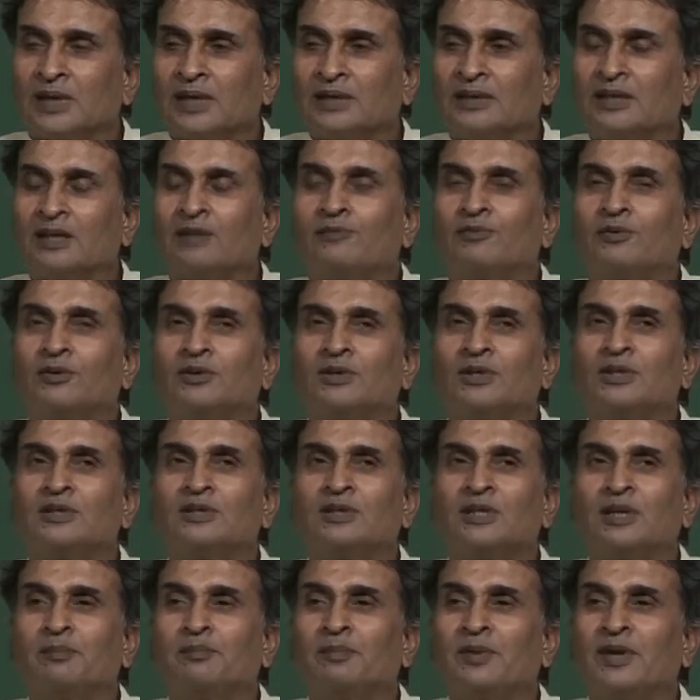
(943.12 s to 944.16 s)
And therefore,
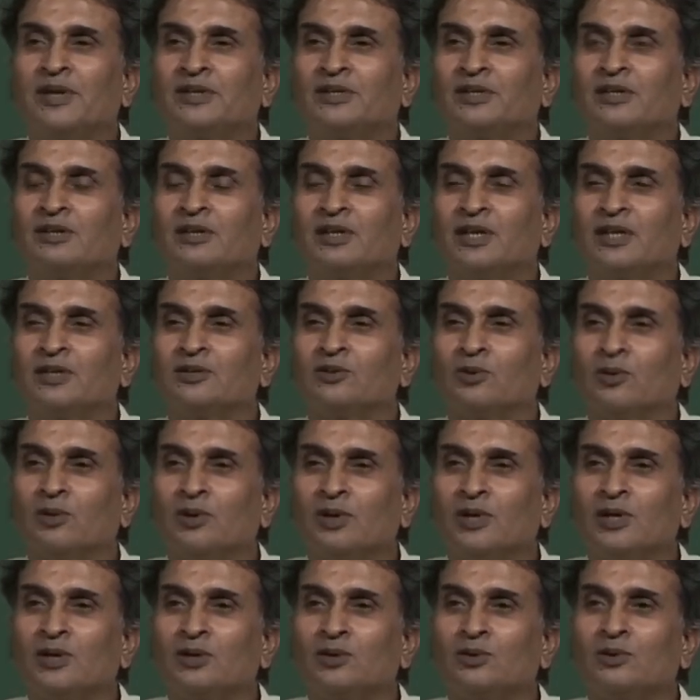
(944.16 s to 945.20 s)
this nip pressure is
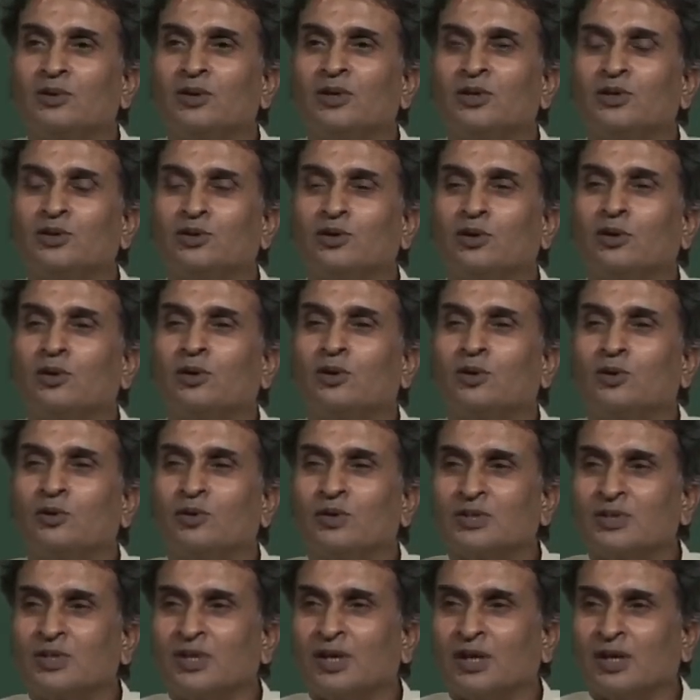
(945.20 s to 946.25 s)
only to ensure
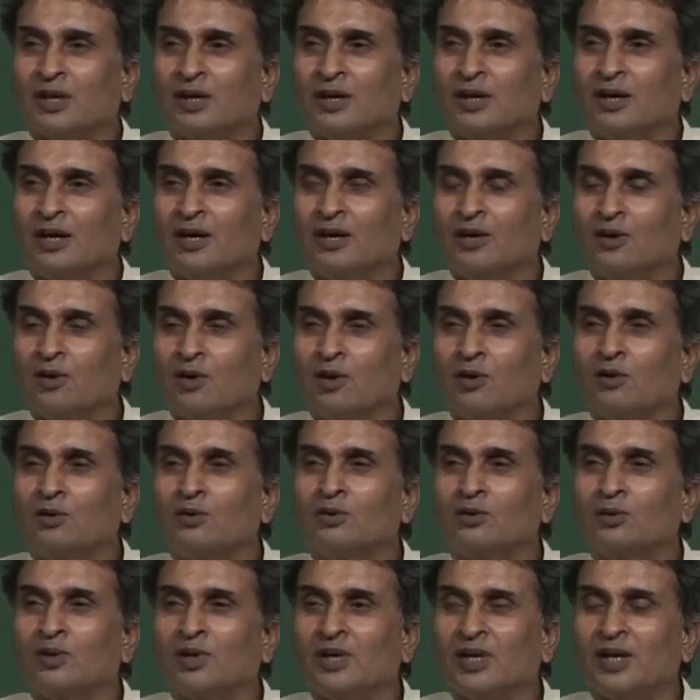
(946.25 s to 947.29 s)
twisting and not
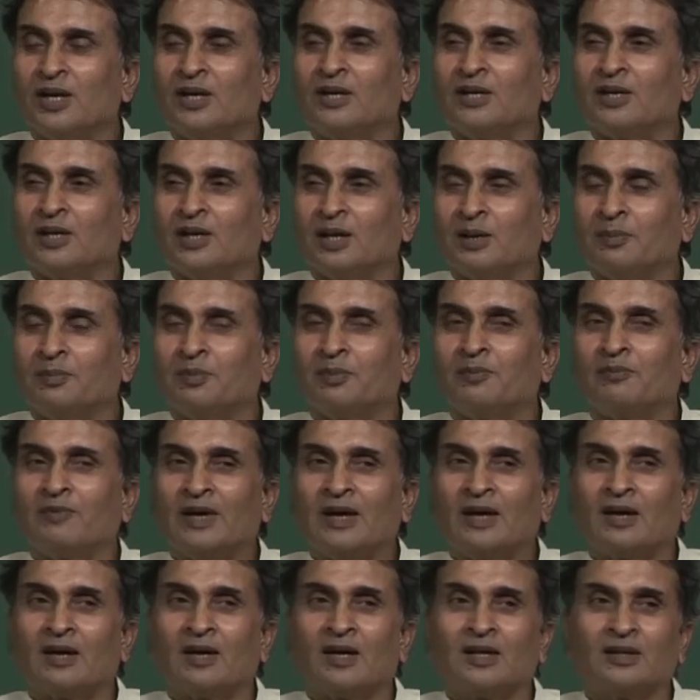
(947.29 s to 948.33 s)
to create a nip
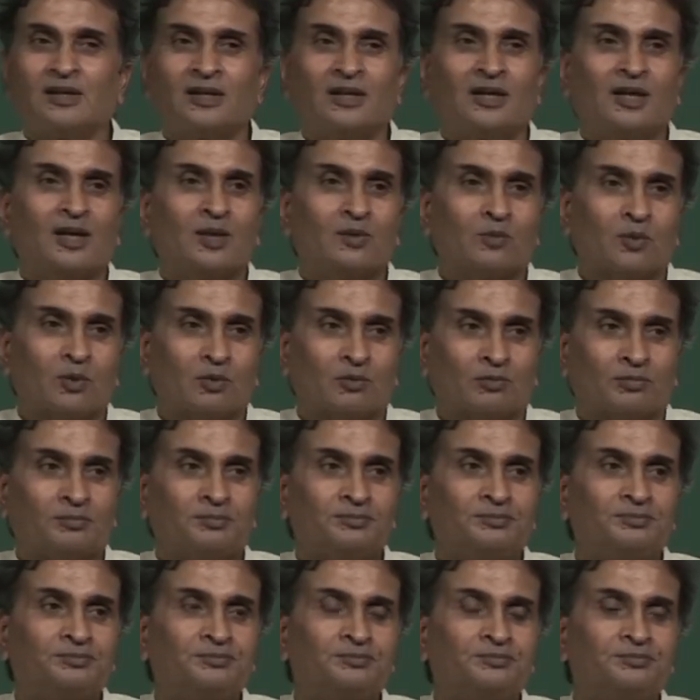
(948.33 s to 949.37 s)
where nothing can move.
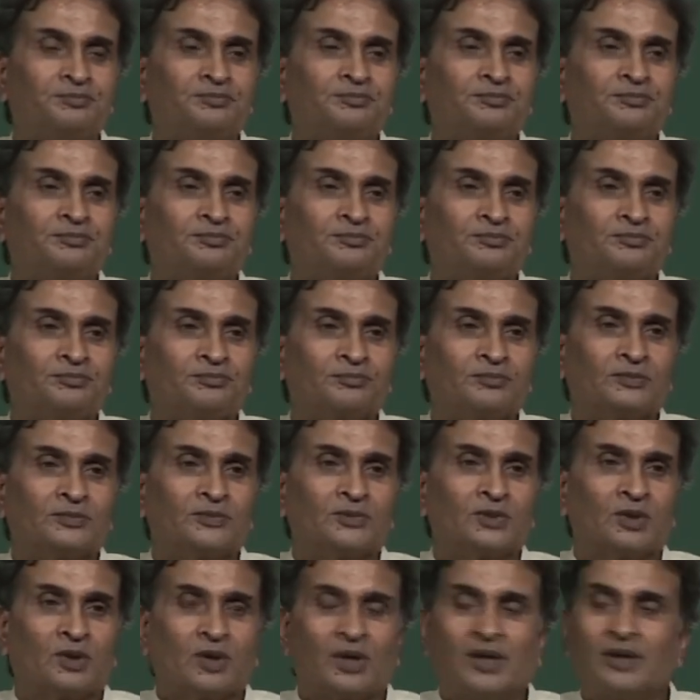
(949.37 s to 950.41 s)

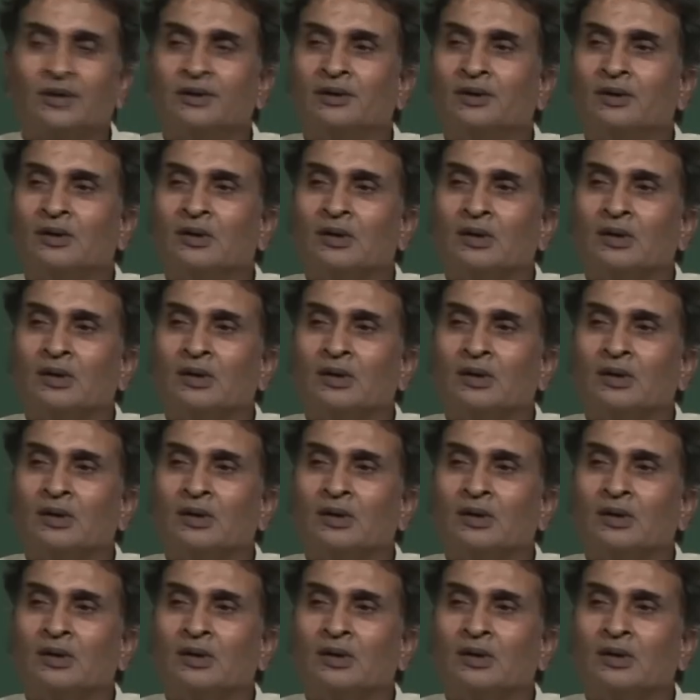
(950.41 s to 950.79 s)
All right.